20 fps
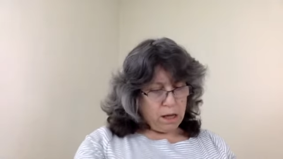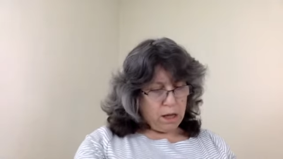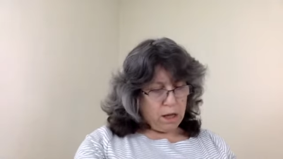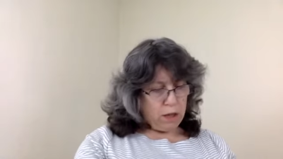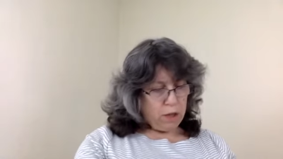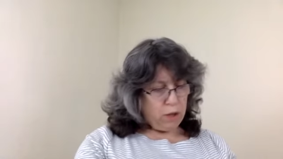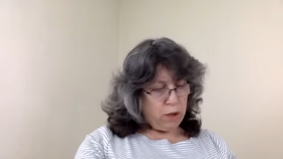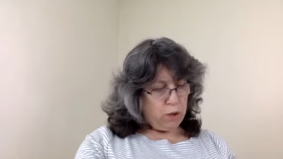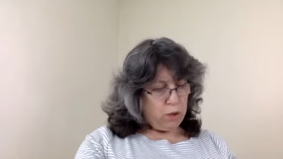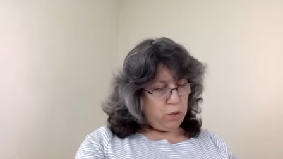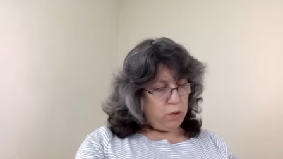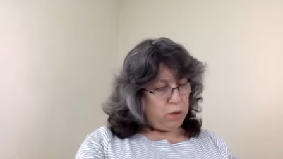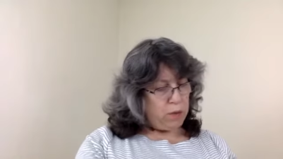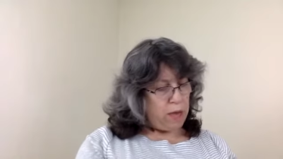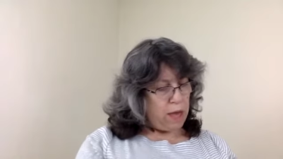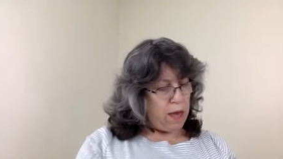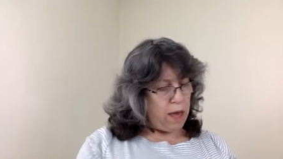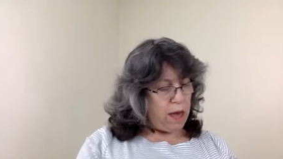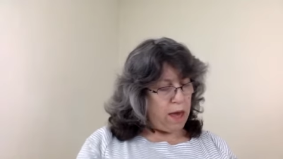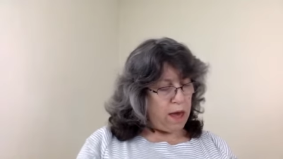You
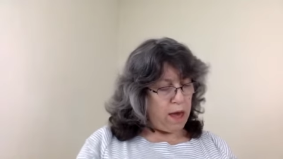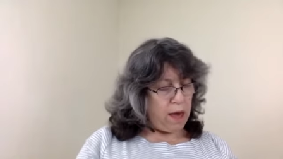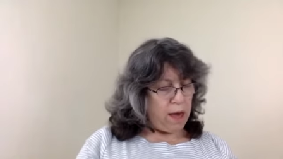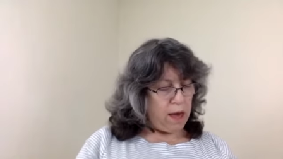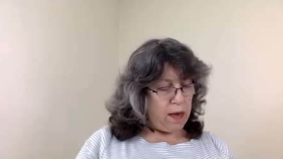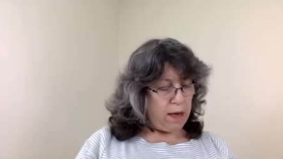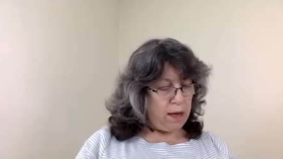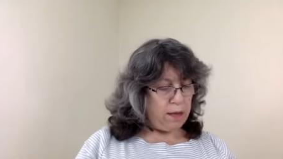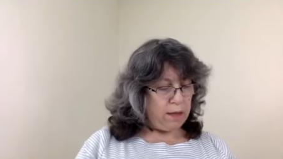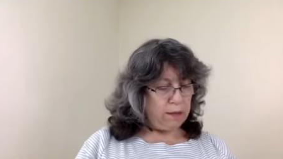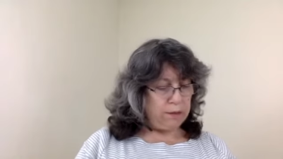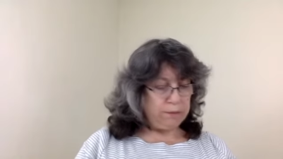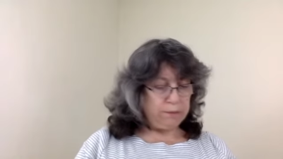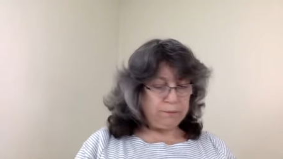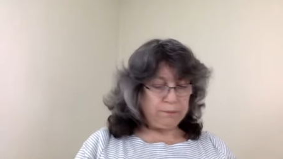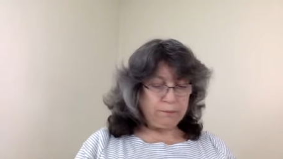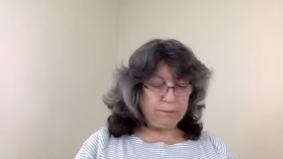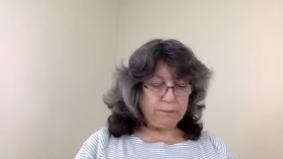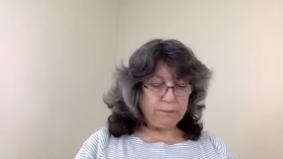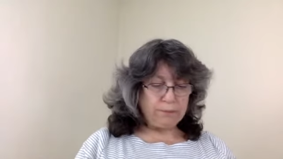can
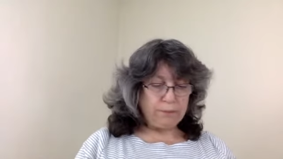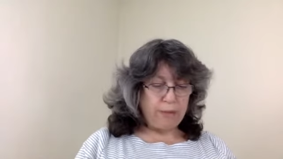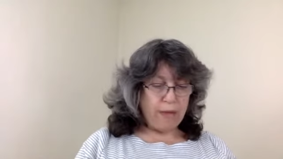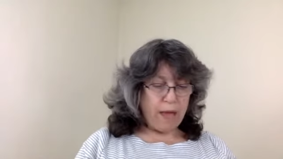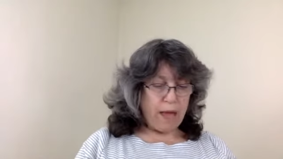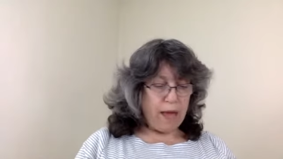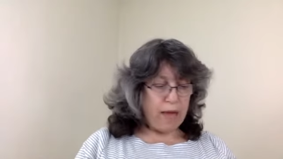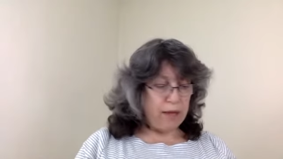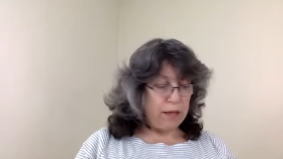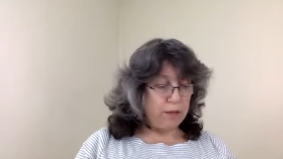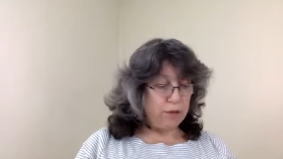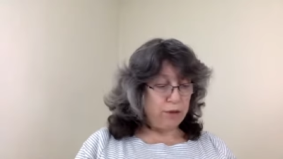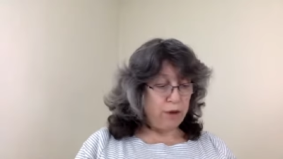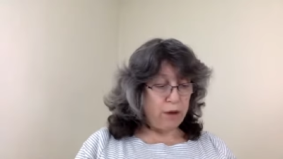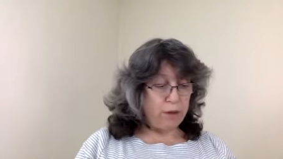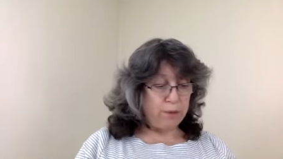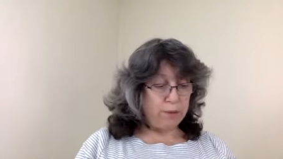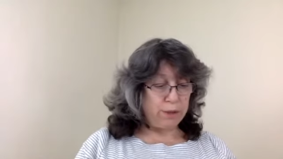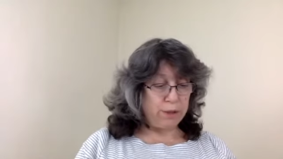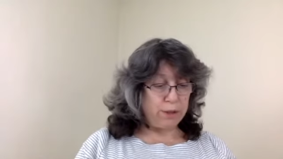add a
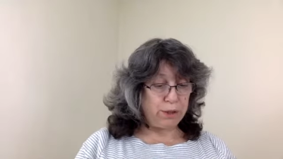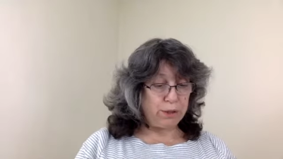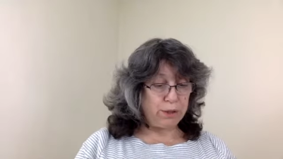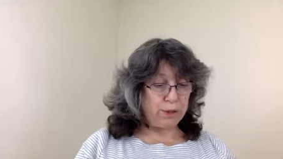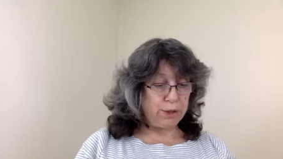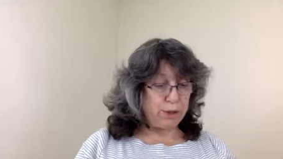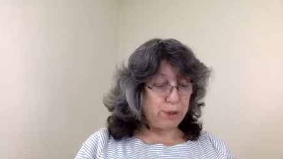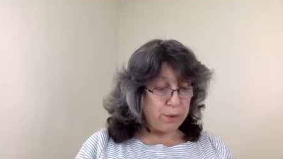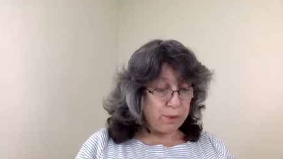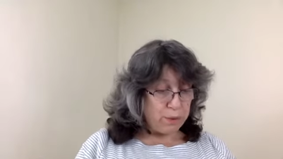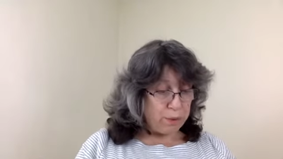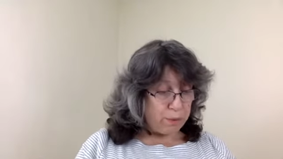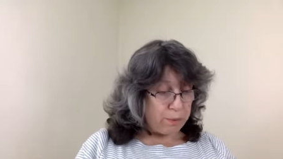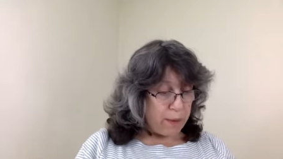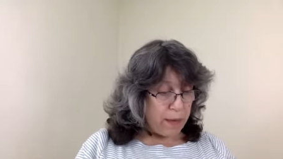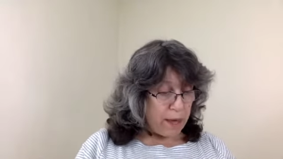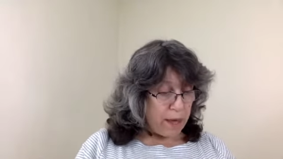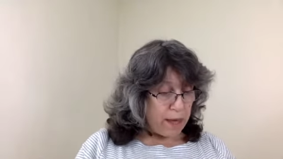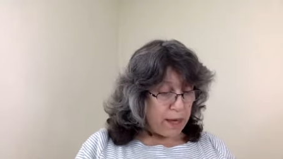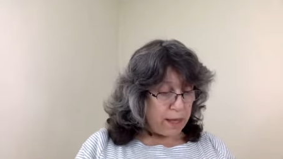drop to your
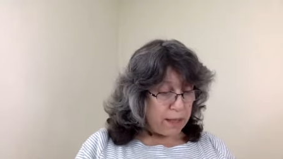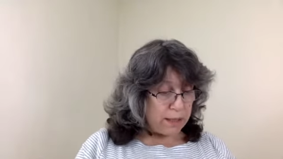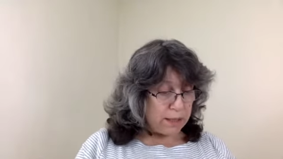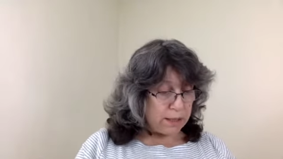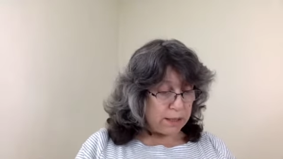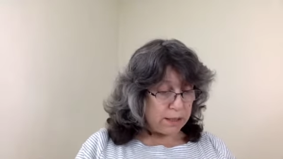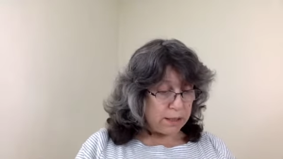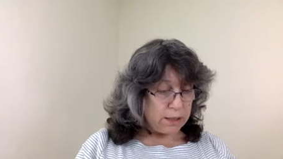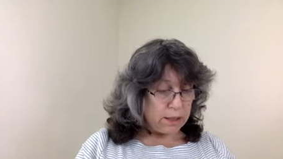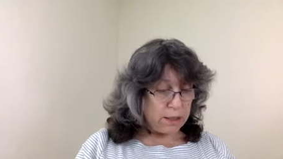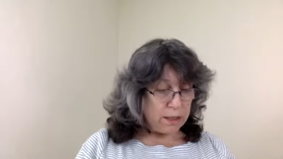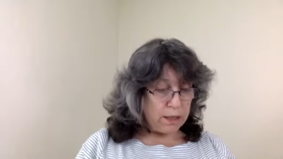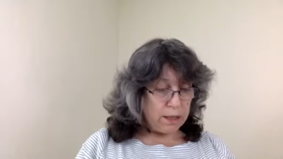toothpaste.